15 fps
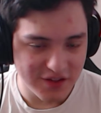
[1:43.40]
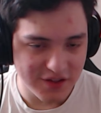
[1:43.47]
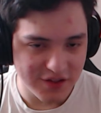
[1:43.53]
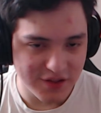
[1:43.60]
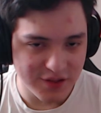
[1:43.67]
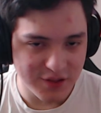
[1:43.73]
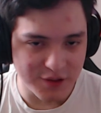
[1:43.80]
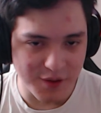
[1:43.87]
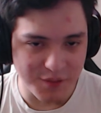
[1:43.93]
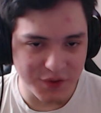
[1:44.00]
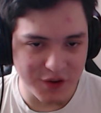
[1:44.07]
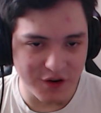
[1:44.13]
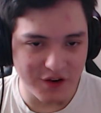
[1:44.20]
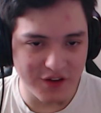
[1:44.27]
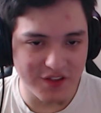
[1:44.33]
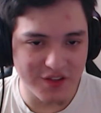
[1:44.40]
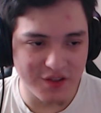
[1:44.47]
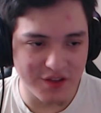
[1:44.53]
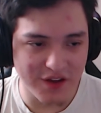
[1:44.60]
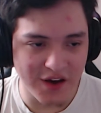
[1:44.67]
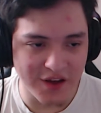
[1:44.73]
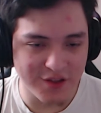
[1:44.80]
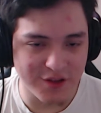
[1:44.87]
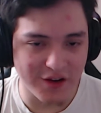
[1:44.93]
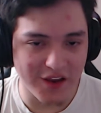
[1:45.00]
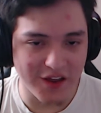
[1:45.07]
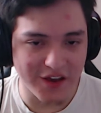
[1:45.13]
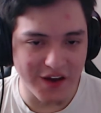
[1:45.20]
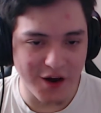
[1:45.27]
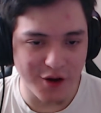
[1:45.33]
So I'm curious as
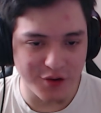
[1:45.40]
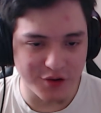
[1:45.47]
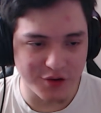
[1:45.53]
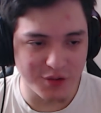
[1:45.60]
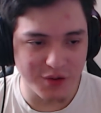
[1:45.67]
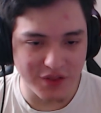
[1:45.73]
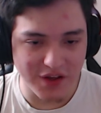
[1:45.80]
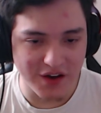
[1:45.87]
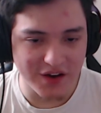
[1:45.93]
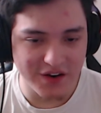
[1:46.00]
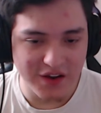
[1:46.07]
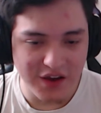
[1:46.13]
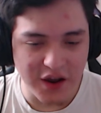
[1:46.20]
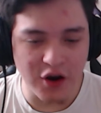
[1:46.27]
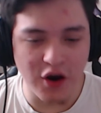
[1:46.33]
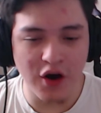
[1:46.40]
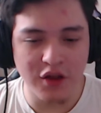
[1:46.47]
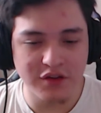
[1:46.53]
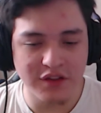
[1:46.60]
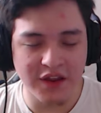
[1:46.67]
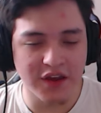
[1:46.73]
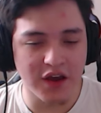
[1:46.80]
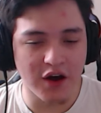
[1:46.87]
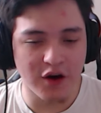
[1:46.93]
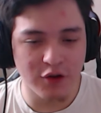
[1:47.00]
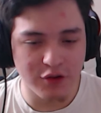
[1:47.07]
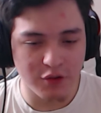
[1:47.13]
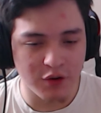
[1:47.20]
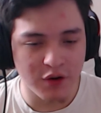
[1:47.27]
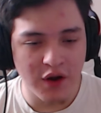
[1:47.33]
to how they're doing that. And like
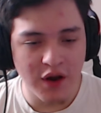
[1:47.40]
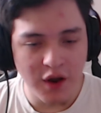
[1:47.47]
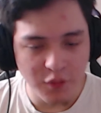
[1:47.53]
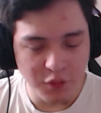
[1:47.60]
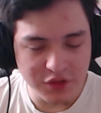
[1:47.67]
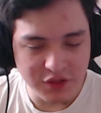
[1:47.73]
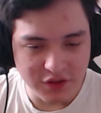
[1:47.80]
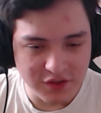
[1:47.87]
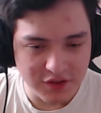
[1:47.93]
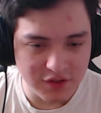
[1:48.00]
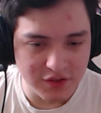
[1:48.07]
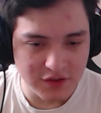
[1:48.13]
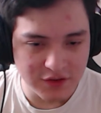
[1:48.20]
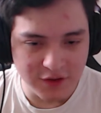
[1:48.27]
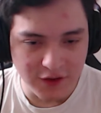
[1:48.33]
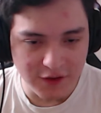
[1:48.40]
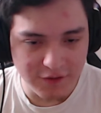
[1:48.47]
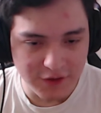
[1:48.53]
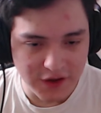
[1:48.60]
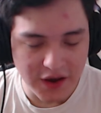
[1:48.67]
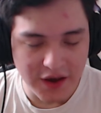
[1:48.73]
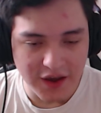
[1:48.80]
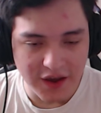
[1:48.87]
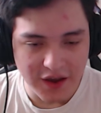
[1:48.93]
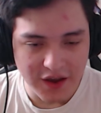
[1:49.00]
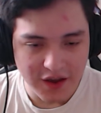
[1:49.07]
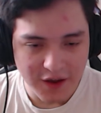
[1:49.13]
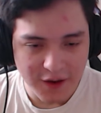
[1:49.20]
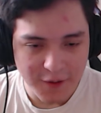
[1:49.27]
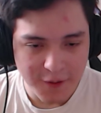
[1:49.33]
also with the TVA,
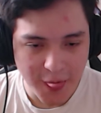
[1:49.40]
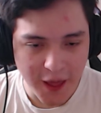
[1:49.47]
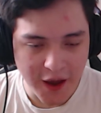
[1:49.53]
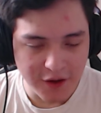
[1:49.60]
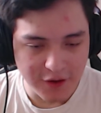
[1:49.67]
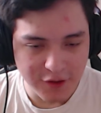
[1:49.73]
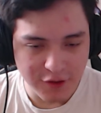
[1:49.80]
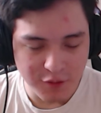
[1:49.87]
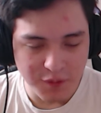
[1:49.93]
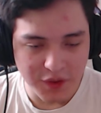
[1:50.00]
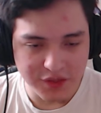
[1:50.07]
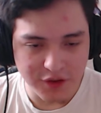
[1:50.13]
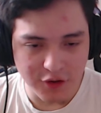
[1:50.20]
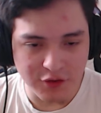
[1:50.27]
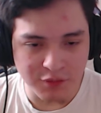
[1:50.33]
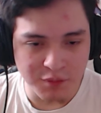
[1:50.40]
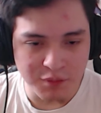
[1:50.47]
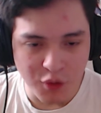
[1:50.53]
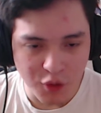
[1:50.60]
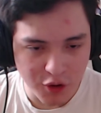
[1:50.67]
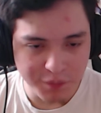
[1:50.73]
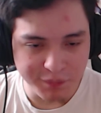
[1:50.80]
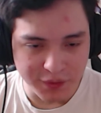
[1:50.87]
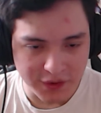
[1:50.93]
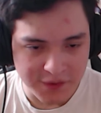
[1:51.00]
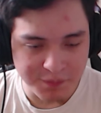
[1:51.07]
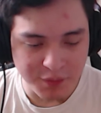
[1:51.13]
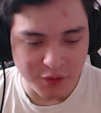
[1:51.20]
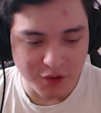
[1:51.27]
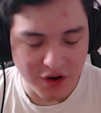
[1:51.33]
I assume that there's more
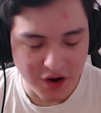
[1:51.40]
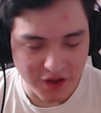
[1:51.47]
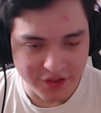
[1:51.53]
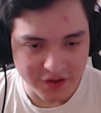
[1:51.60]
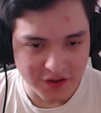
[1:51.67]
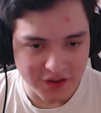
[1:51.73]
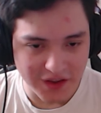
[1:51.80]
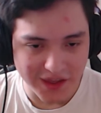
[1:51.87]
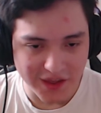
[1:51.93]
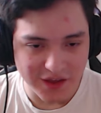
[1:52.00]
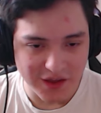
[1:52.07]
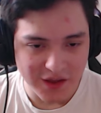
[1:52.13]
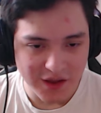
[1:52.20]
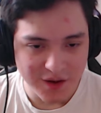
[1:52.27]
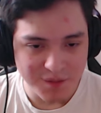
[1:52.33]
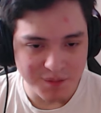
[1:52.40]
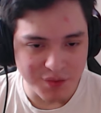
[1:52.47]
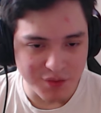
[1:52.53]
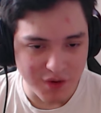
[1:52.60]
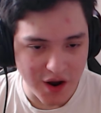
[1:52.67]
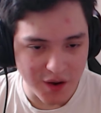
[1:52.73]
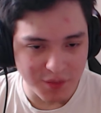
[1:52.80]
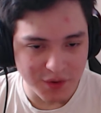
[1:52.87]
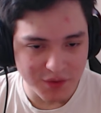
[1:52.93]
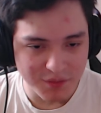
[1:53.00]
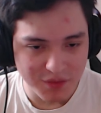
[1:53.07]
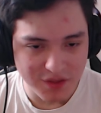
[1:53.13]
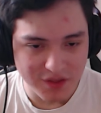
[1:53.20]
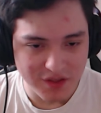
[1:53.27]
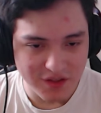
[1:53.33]
people causing like
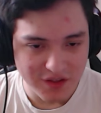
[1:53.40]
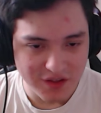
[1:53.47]
problems